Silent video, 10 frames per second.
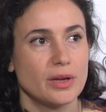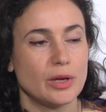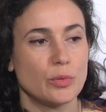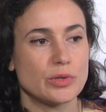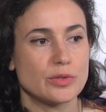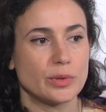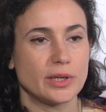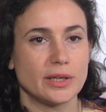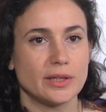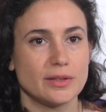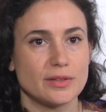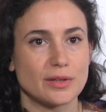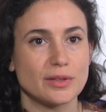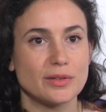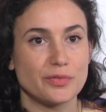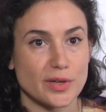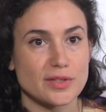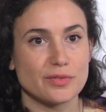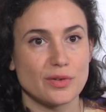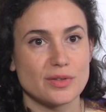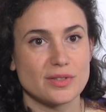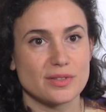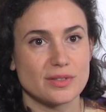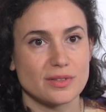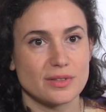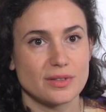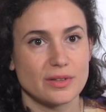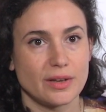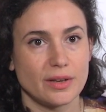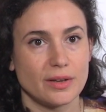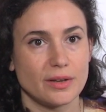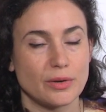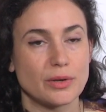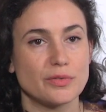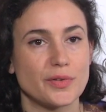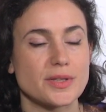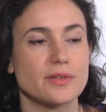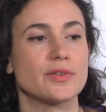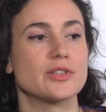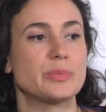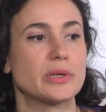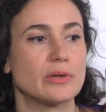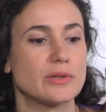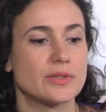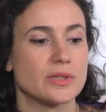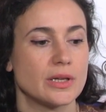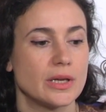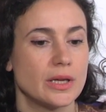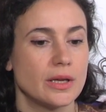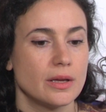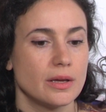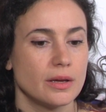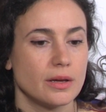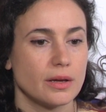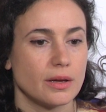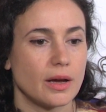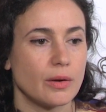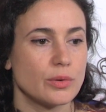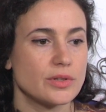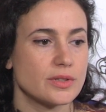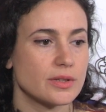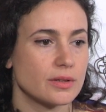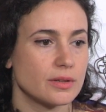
It was when I started the festivals, going to festivals, because I was